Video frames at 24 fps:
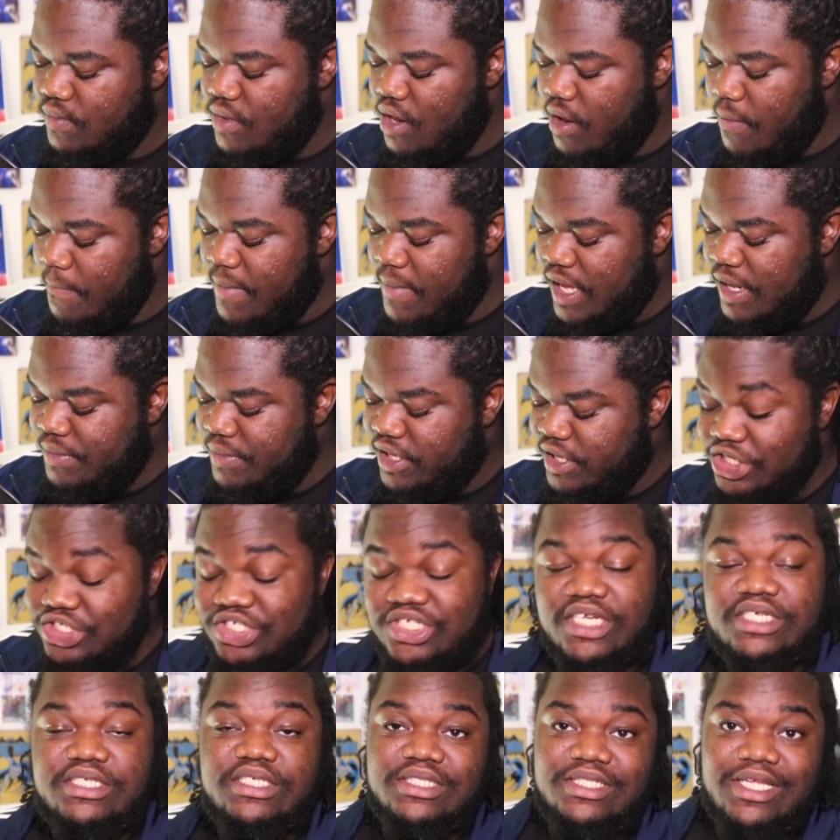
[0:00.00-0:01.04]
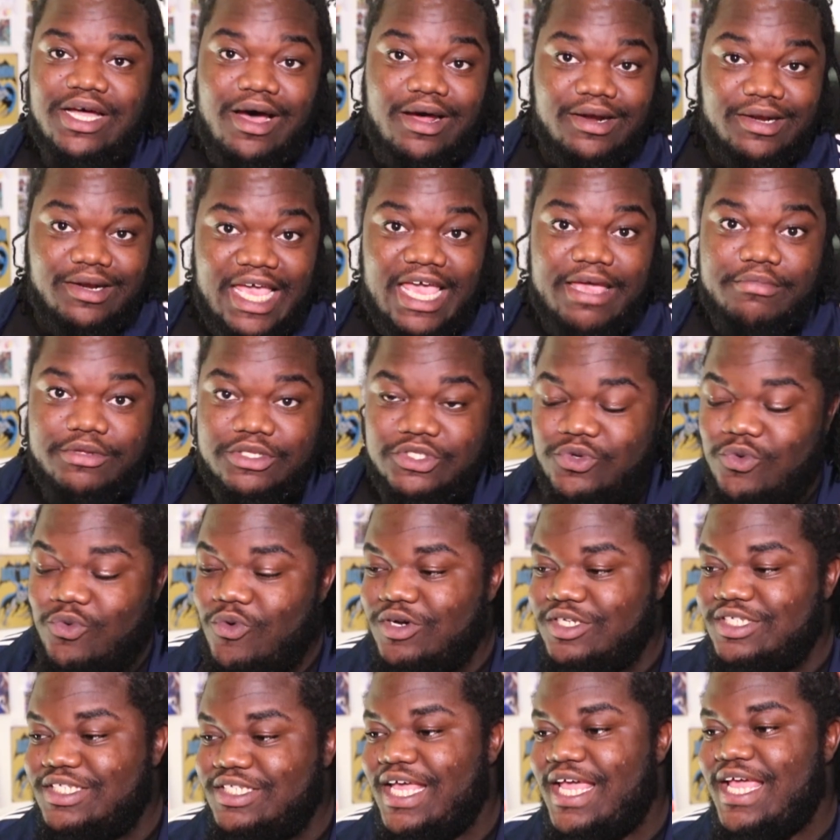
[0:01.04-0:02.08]
mainly because Jason Todd came in
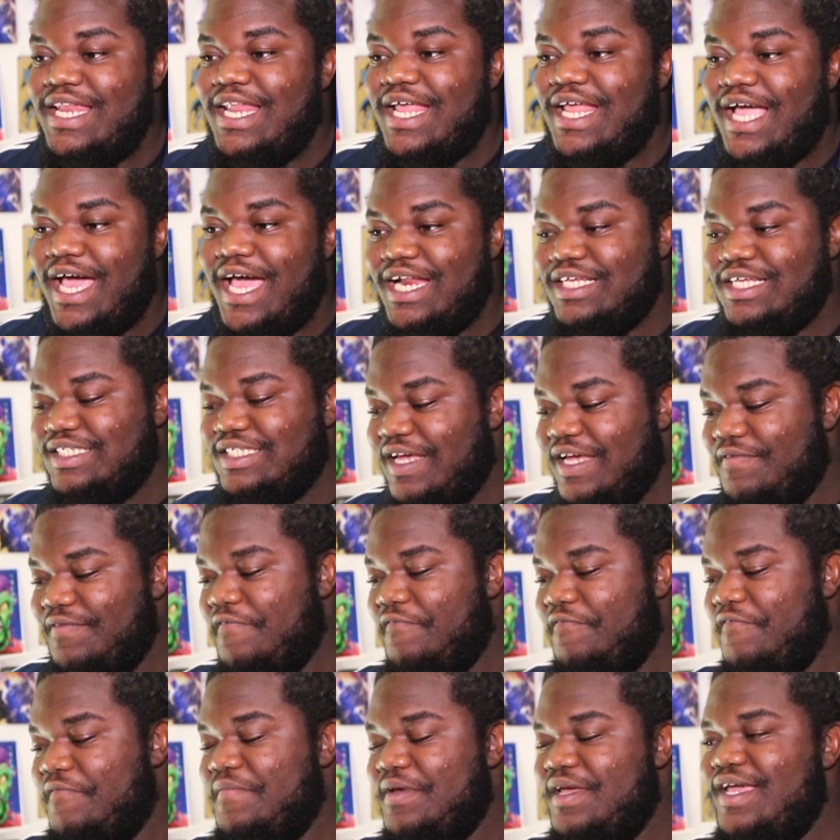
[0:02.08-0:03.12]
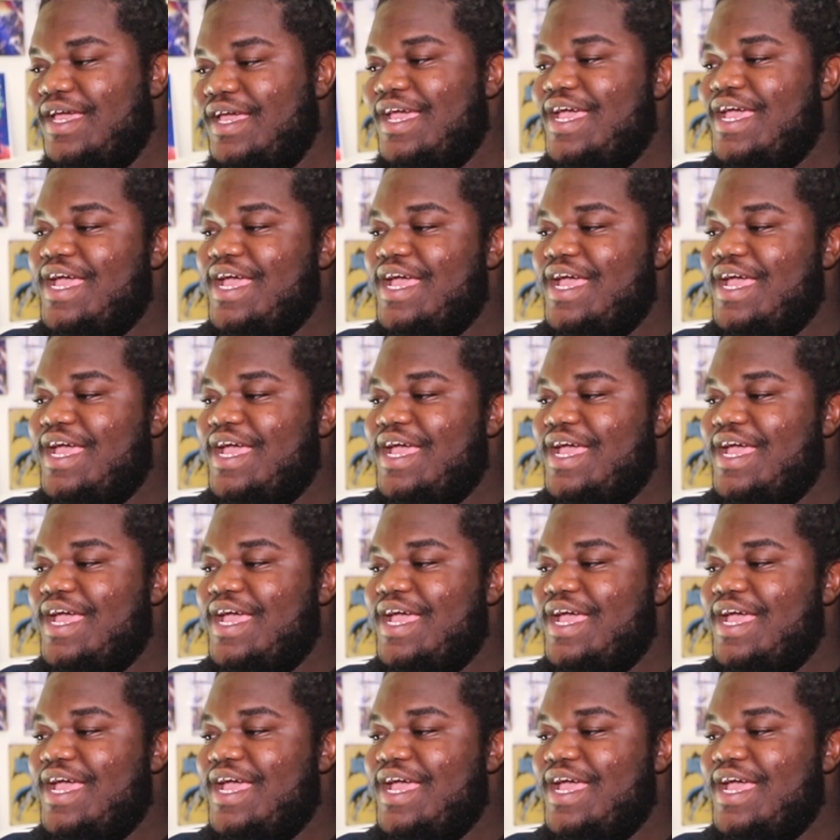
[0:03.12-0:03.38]
towards the end, that kind of saved it for me.